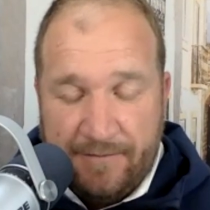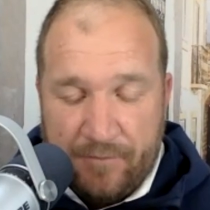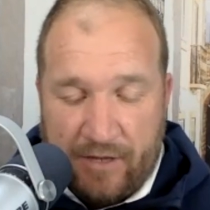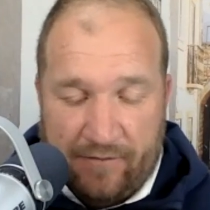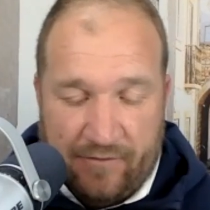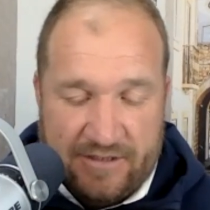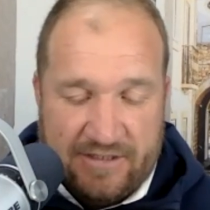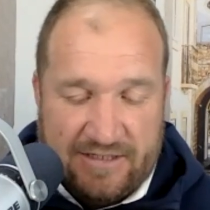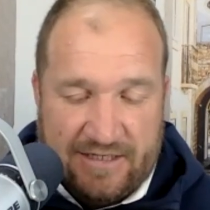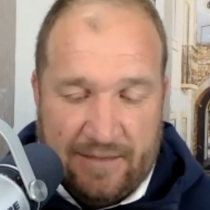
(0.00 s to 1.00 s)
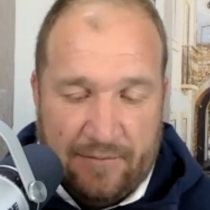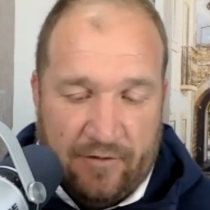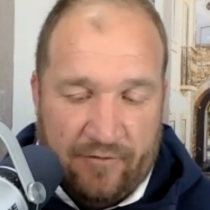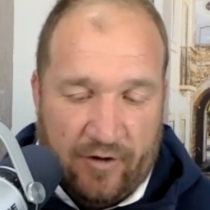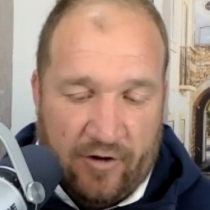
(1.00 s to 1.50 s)
and this team
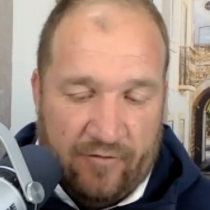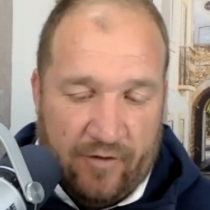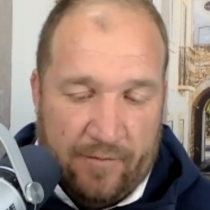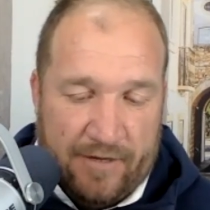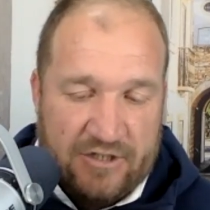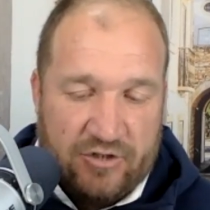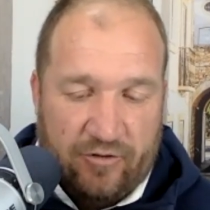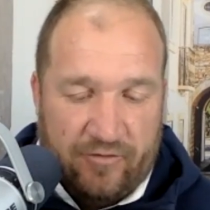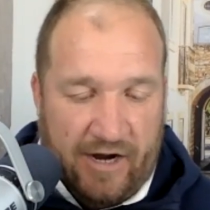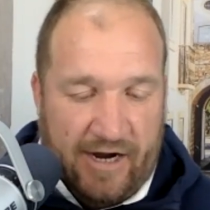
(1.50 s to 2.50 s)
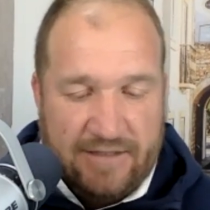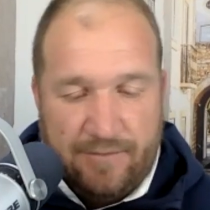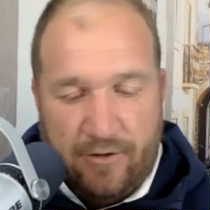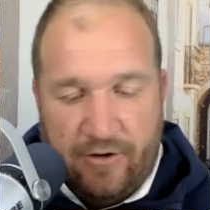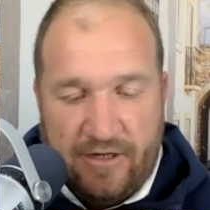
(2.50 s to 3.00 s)
of of a mixture of guys,
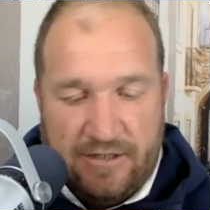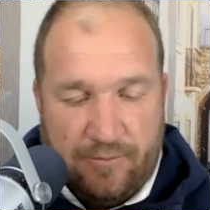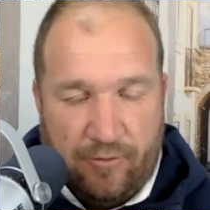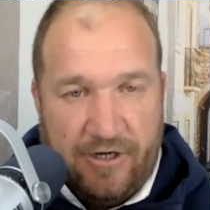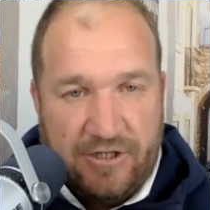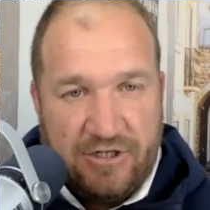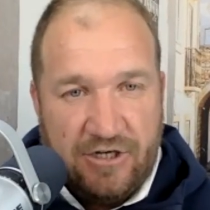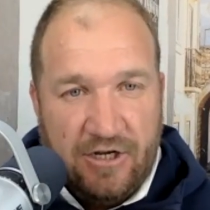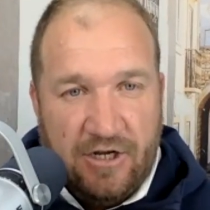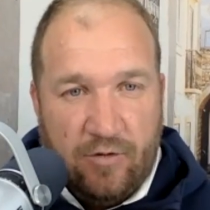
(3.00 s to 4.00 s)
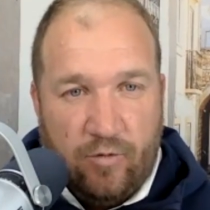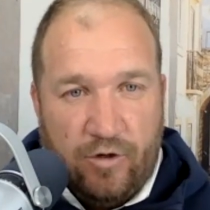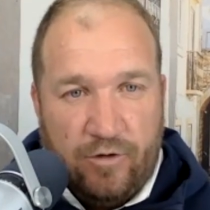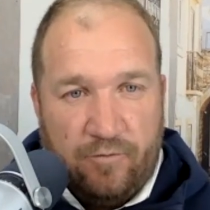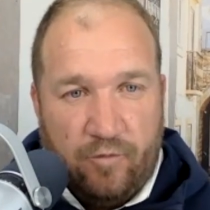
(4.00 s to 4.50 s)
Americans, British,
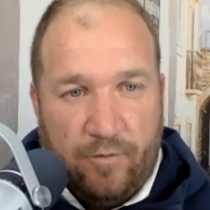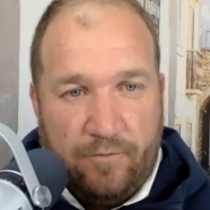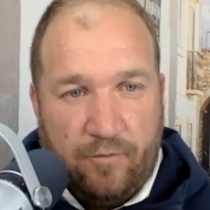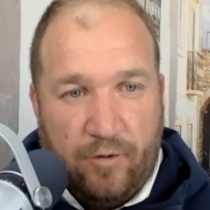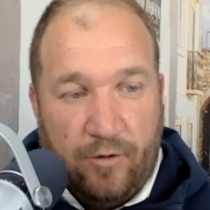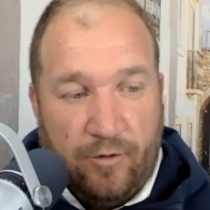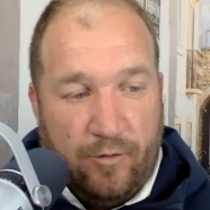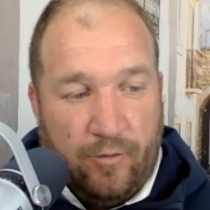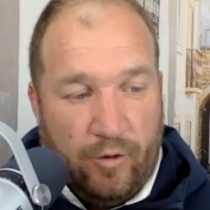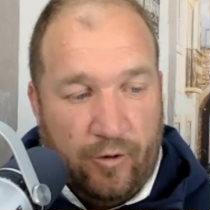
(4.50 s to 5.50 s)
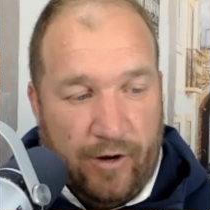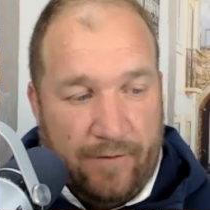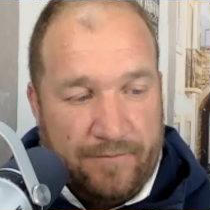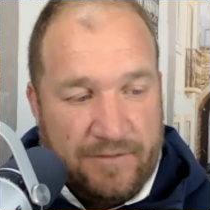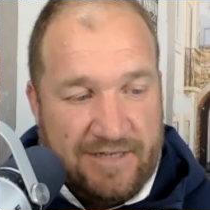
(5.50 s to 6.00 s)
were were were were
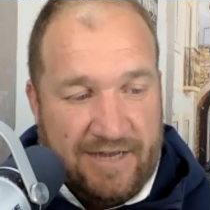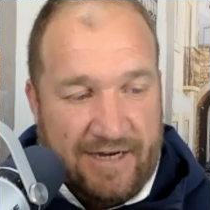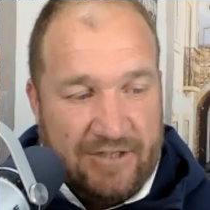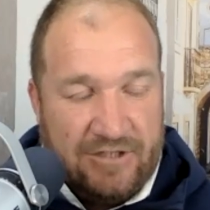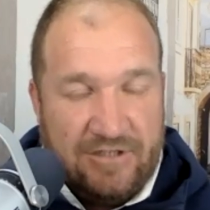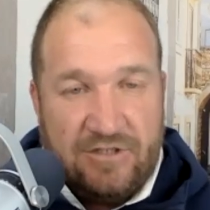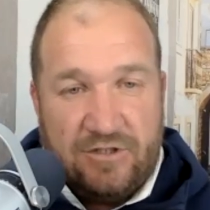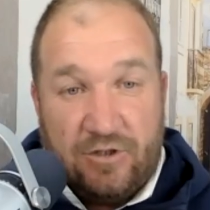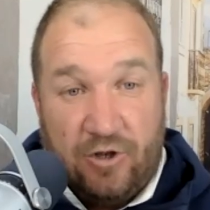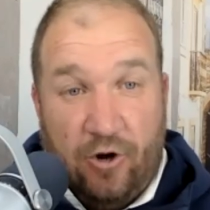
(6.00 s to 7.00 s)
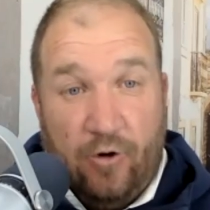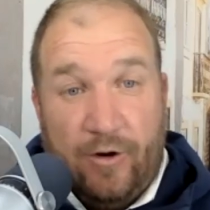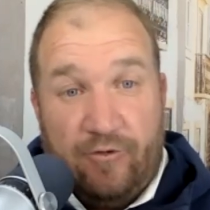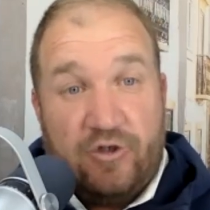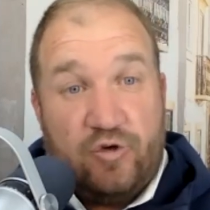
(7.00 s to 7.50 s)
um, sanctioned to go and
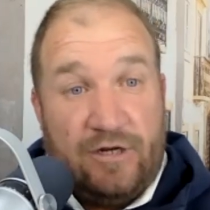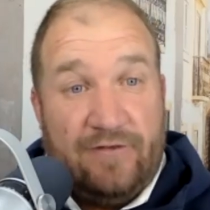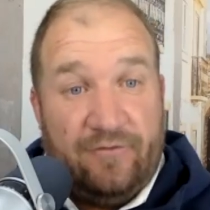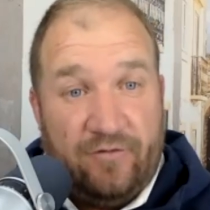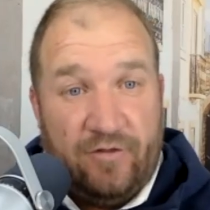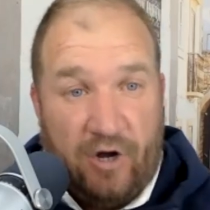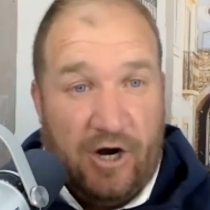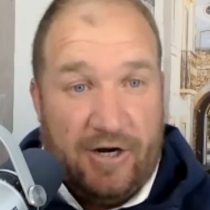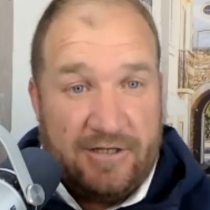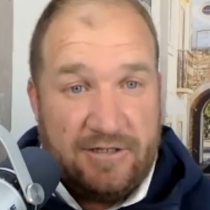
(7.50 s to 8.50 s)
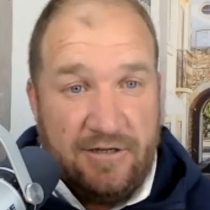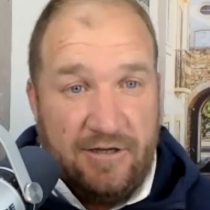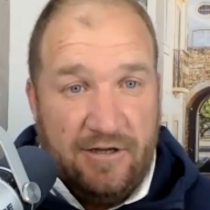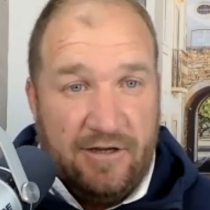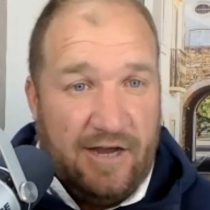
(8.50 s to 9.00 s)
retrieve the art,
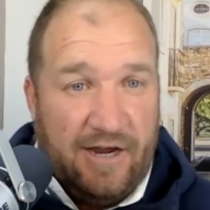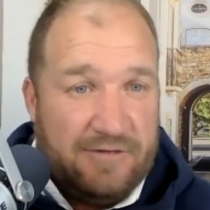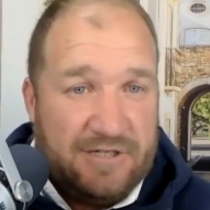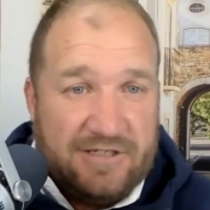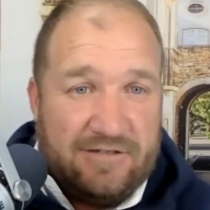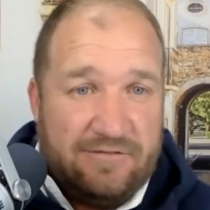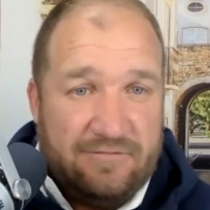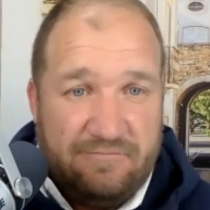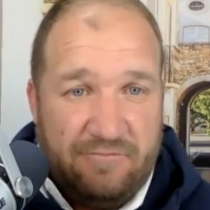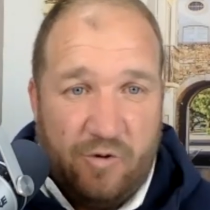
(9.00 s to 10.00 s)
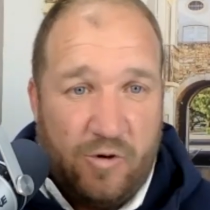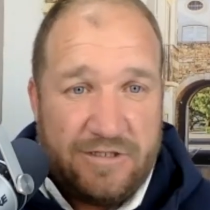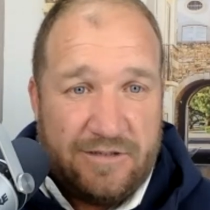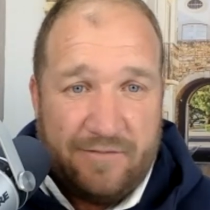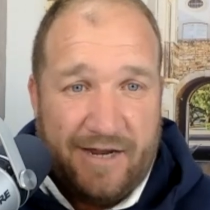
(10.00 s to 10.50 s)
and it was just
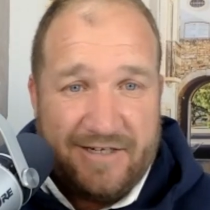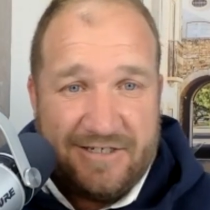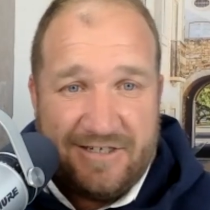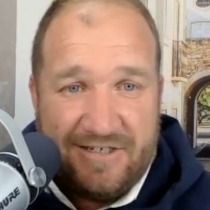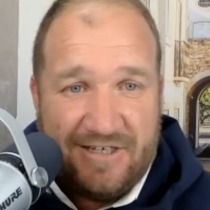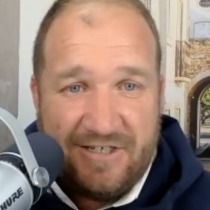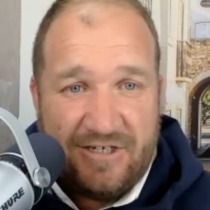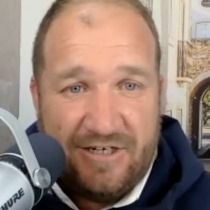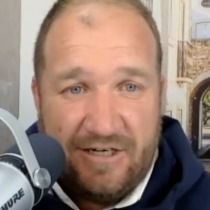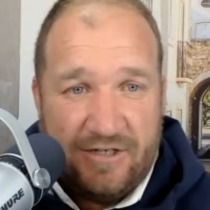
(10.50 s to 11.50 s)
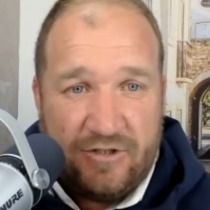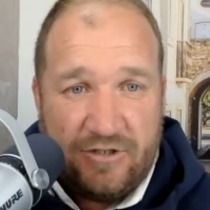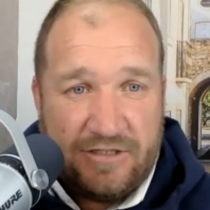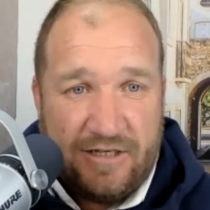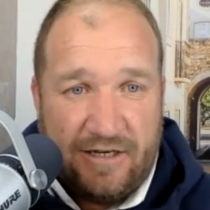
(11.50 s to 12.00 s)
awesome like just a, such an
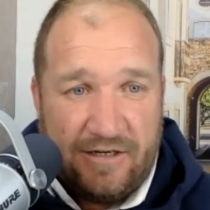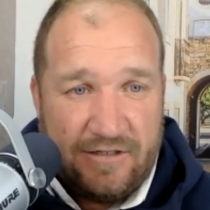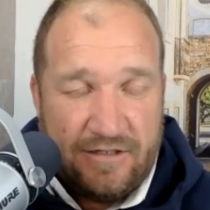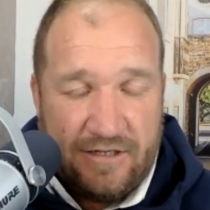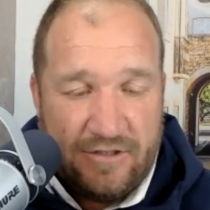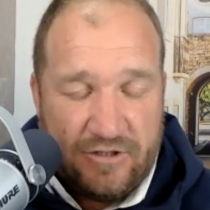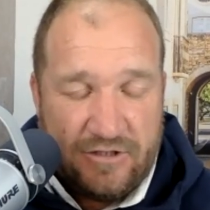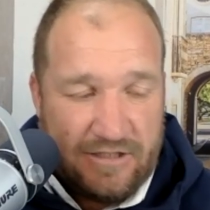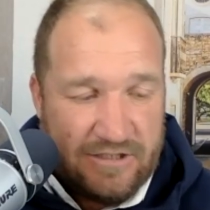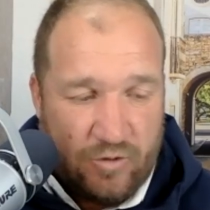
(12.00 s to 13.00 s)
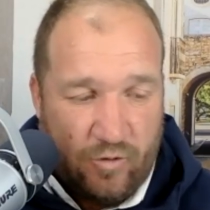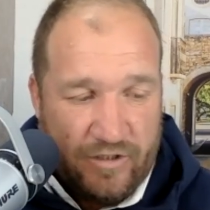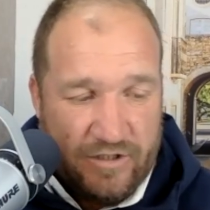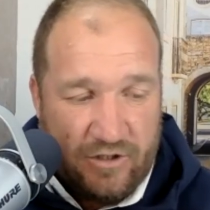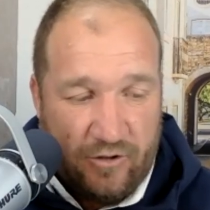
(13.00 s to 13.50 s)
interesting interesting story
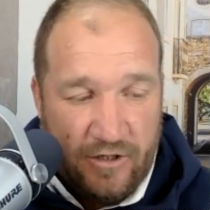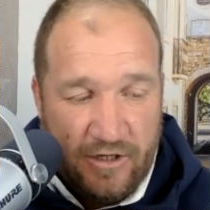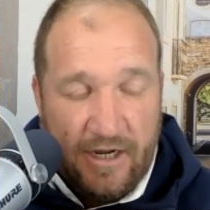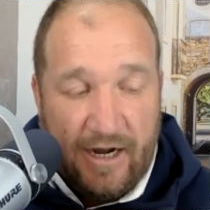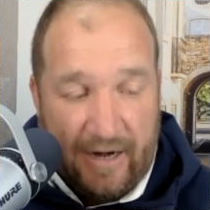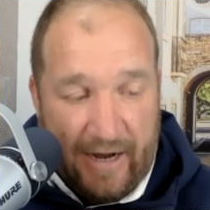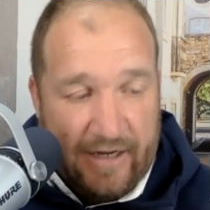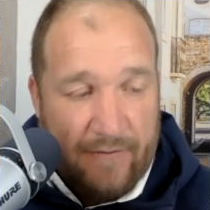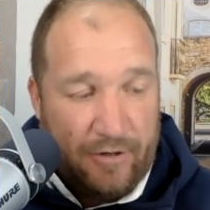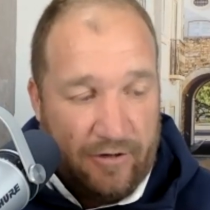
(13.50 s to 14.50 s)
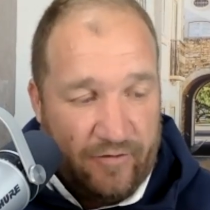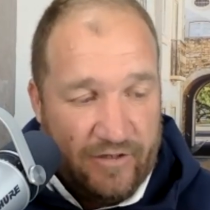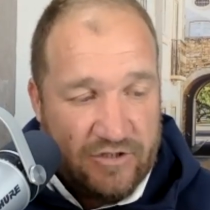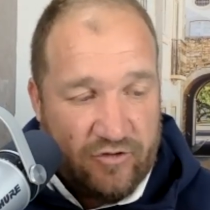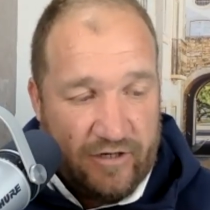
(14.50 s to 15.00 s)
so i like a bit of
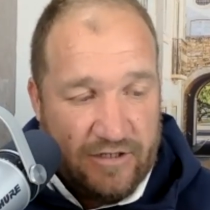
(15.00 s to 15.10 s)
history as